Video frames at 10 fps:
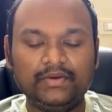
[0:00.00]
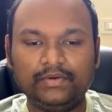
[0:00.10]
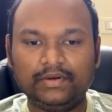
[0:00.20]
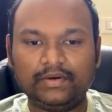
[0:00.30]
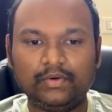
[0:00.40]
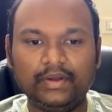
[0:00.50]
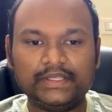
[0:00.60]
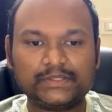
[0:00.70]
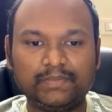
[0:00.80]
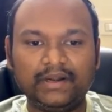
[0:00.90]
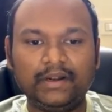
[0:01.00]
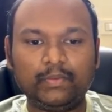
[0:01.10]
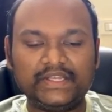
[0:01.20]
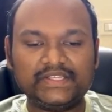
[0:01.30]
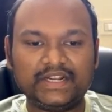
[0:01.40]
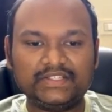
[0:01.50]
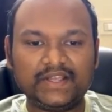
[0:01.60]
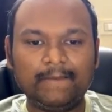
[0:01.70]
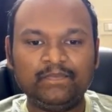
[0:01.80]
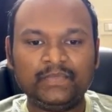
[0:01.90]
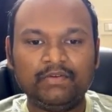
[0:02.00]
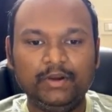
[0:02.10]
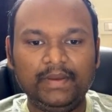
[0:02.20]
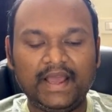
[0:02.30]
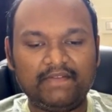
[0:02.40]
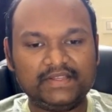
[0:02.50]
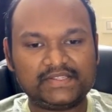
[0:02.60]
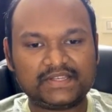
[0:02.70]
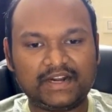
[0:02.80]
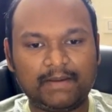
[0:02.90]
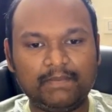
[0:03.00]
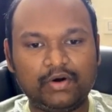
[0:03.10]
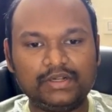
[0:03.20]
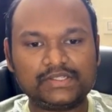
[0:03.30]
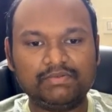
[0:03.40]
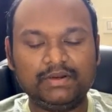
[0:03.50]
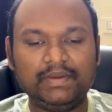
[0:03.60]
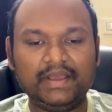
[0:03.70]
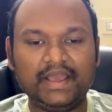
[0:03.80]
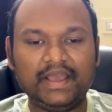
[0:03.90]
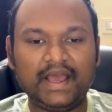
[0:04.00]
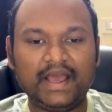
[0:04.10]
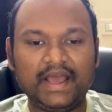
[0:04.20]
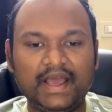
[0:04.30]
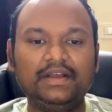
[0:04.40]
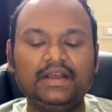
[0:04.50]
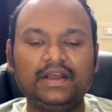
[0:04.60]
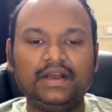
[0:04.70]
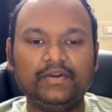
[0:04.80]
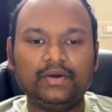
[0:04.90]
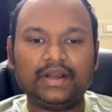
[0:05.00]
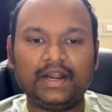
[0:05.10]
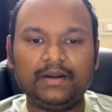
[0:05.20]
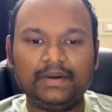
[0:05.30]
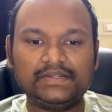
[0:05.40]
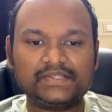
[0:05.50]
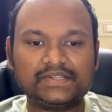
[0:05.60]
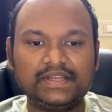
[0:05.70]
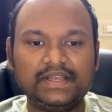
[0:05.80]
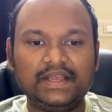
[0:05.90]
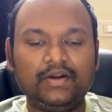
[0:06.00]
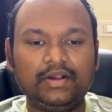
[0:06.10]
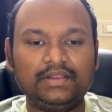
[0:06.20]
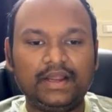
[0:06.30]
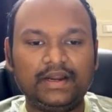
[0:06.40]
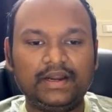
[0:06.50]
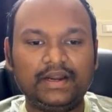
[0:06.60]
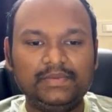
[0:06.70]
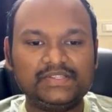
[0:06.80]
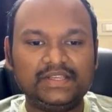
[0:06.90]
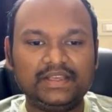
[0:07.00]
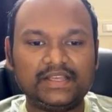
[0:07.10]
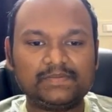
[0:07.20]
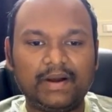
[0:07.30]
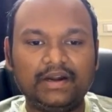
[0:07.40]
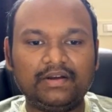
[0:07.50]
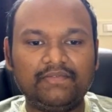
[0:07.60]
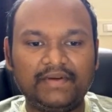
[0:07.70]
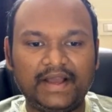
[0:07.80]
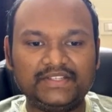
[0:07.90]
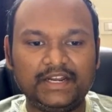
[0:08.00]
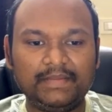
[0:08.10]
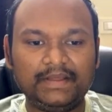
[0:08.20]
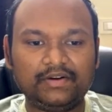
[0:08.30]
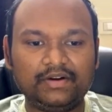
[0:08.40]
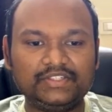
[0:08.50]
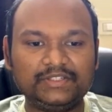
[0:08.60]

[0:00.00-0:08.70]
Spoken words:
going sprint wise in agile. We will be having scrum calls, we will be having kanbans, and all that will be seeing as part of agile methodology.